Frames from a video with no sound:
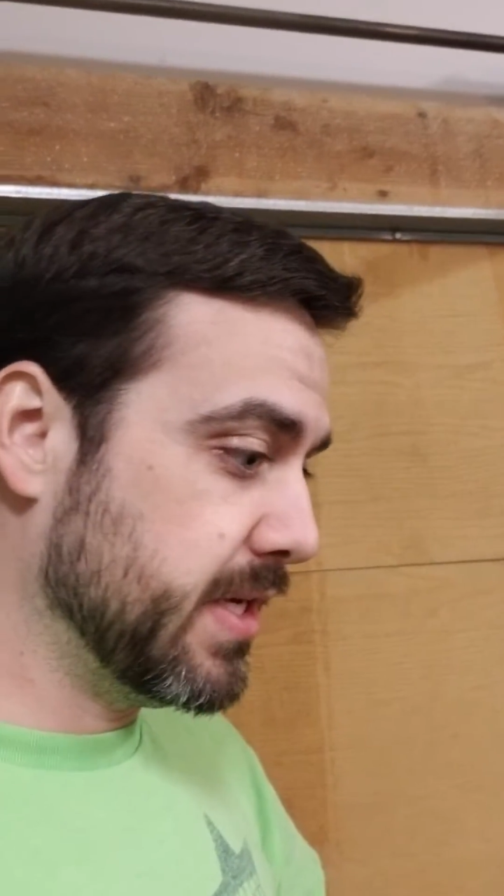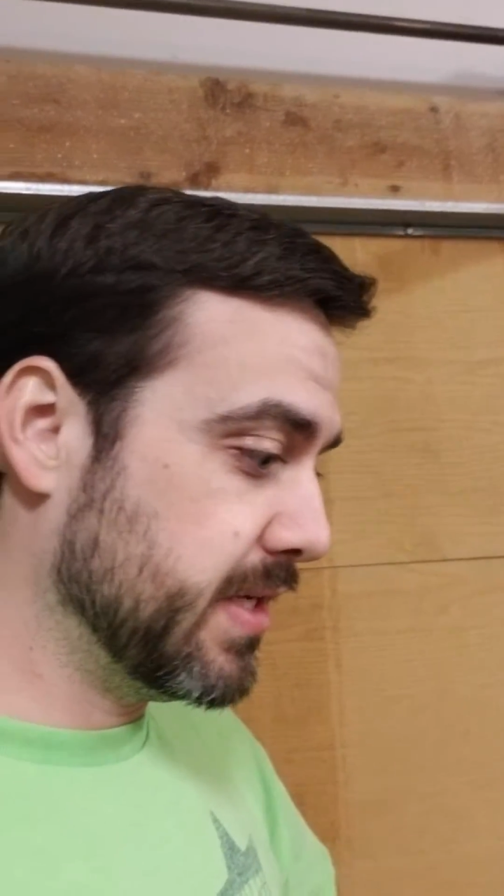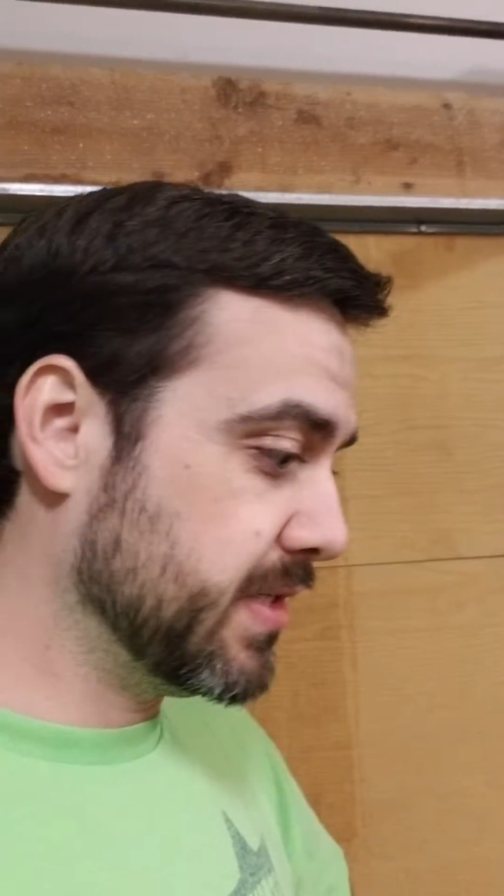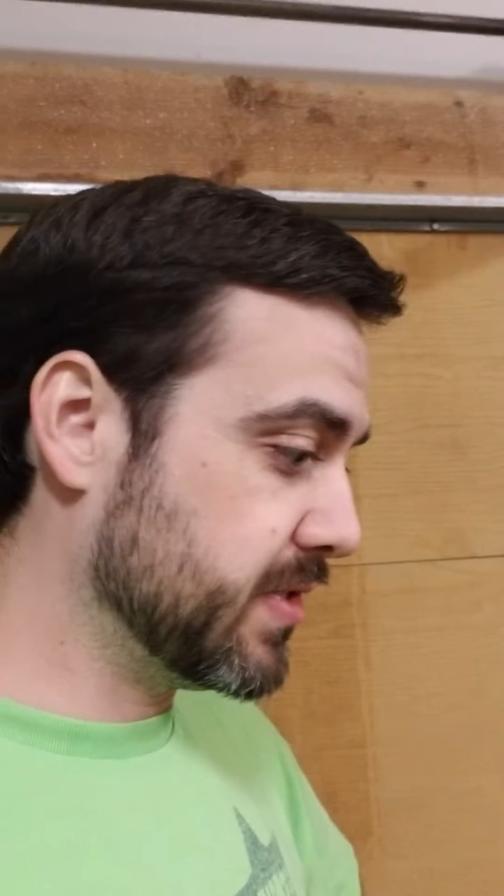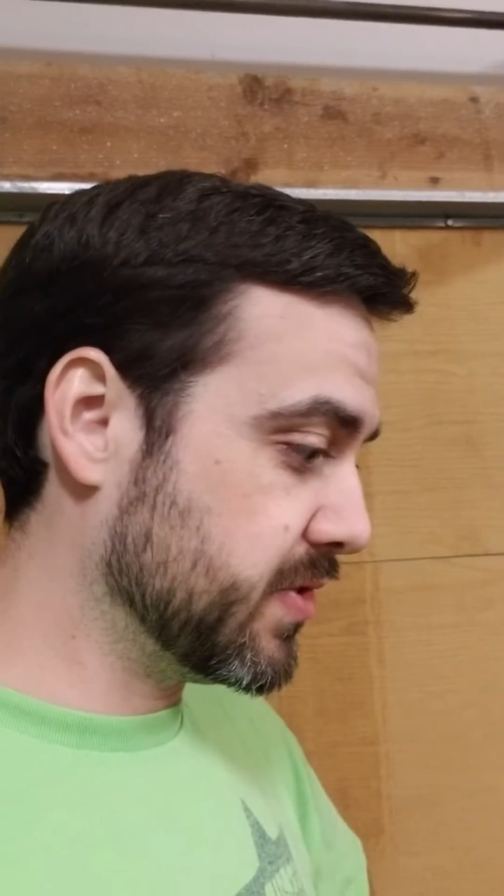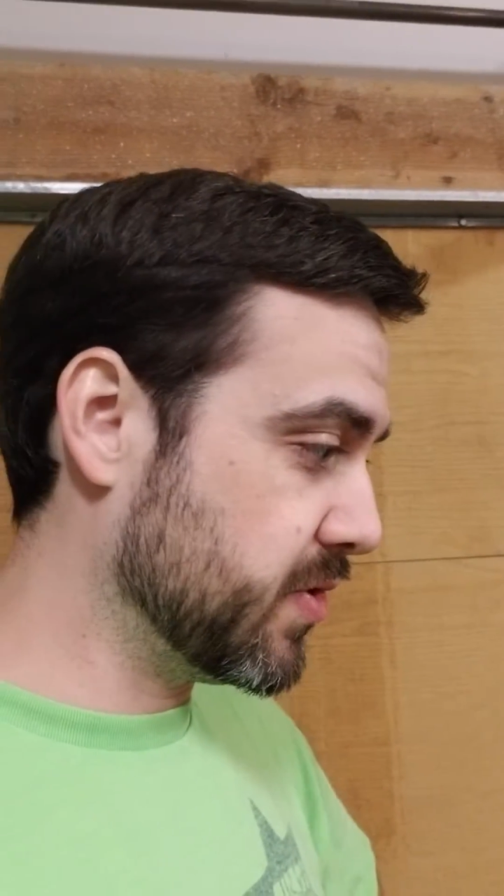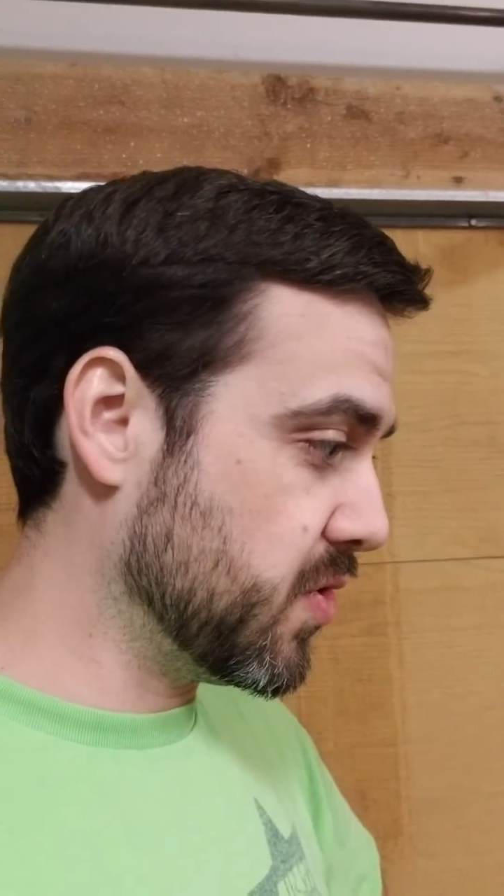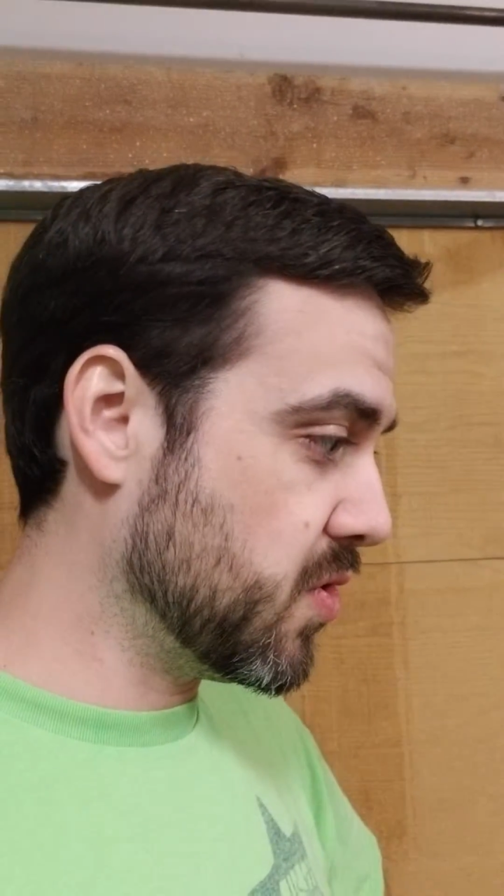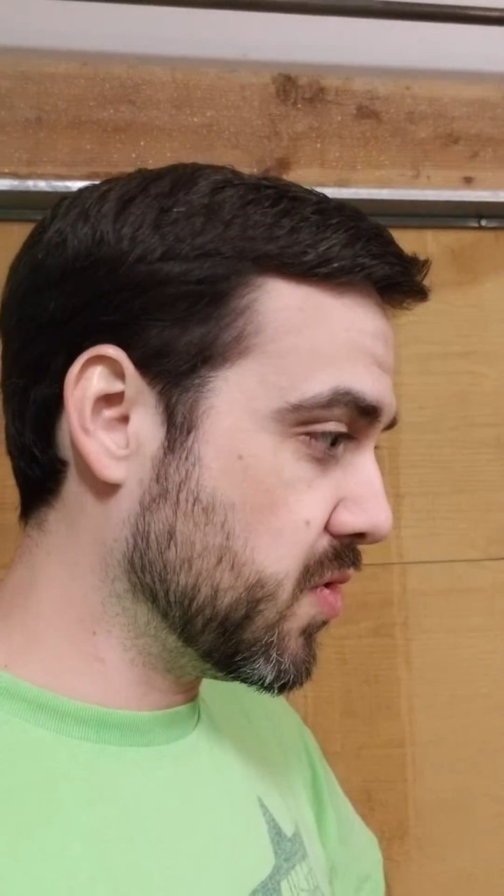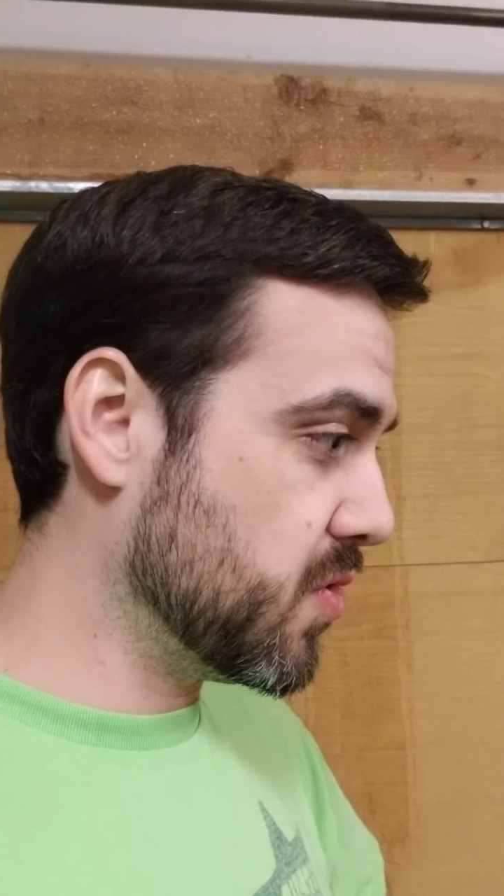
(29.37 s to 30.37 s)

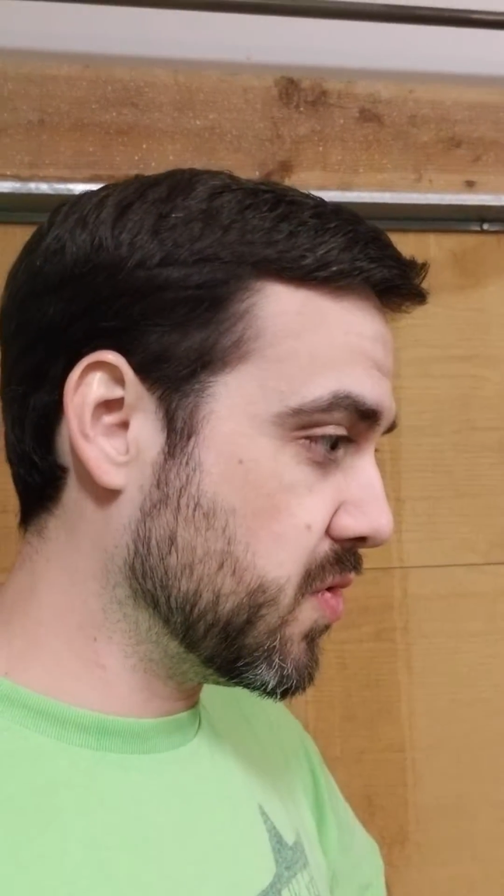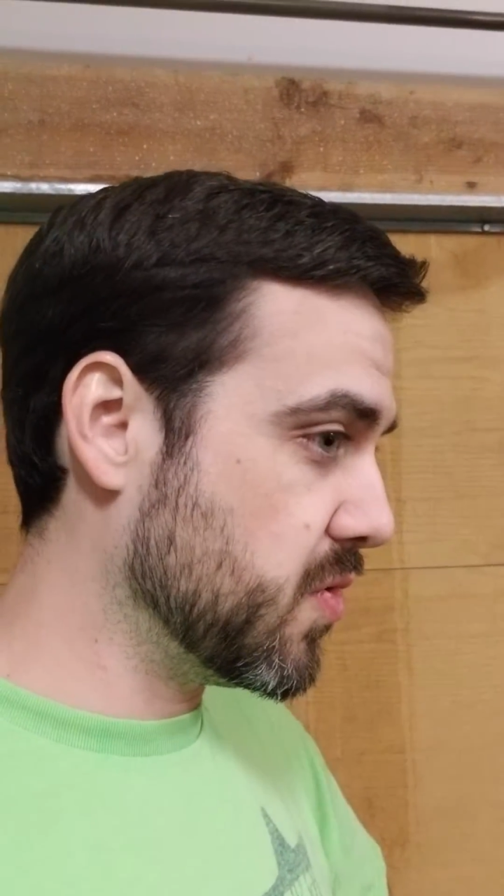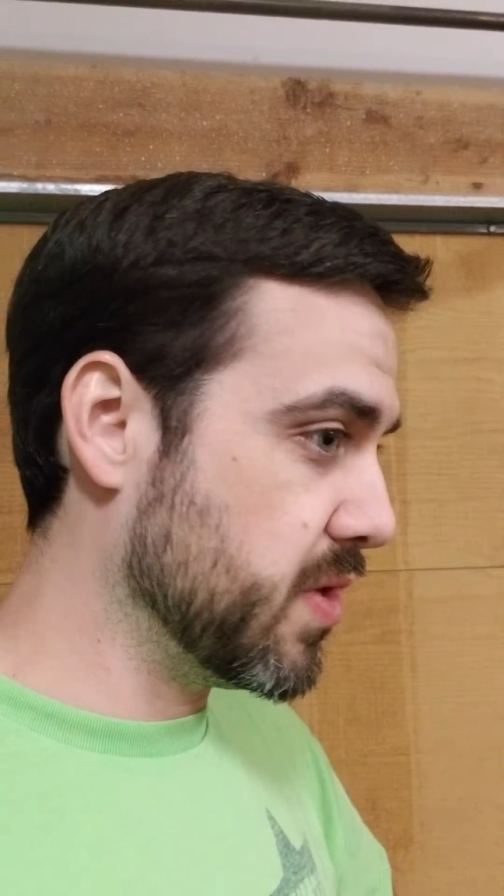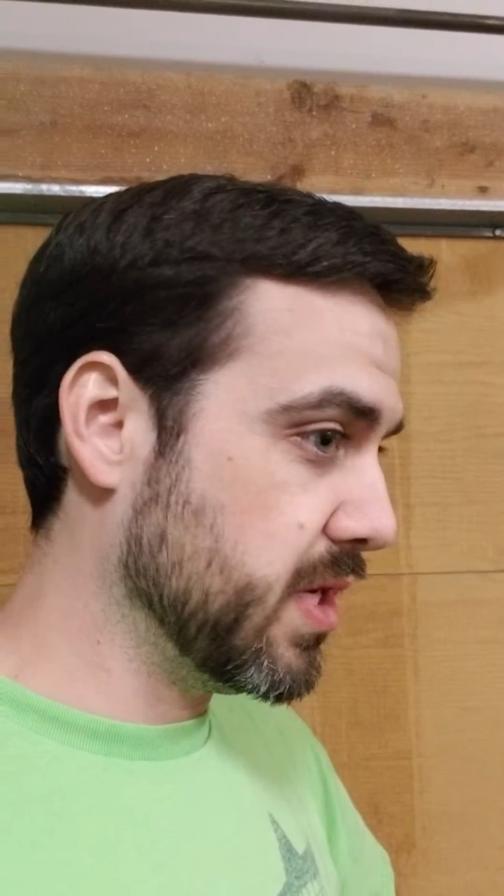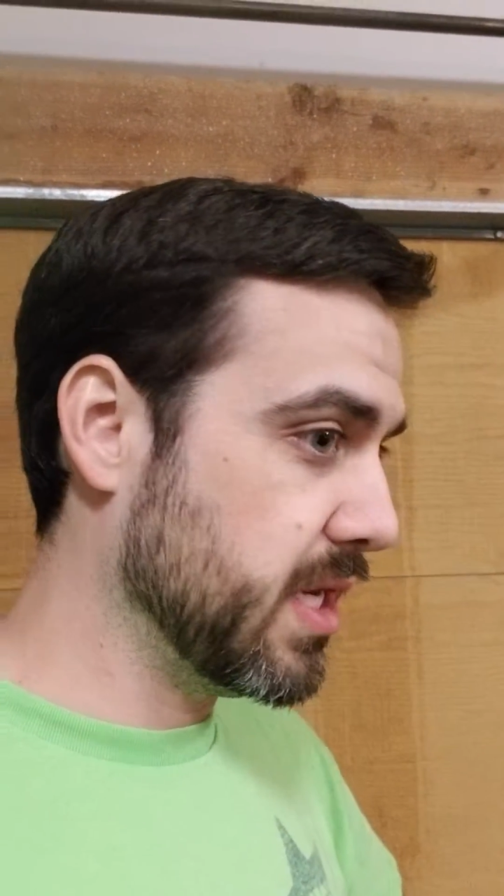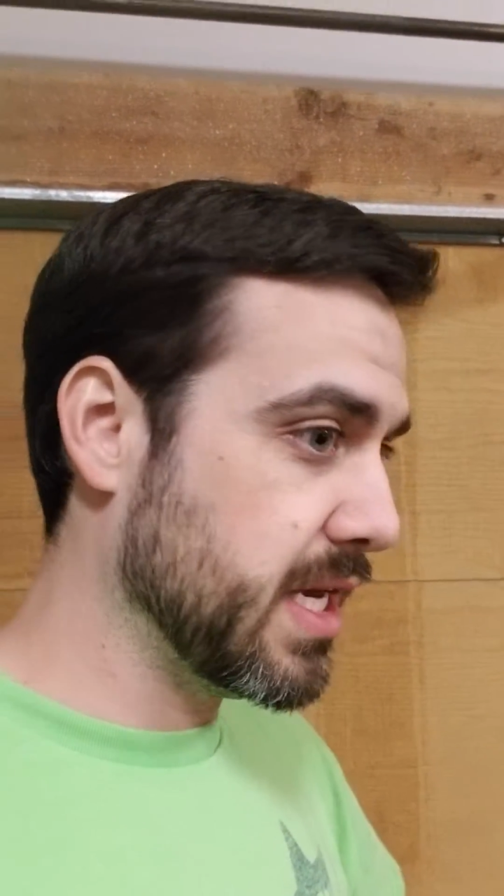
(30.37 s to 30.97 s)
so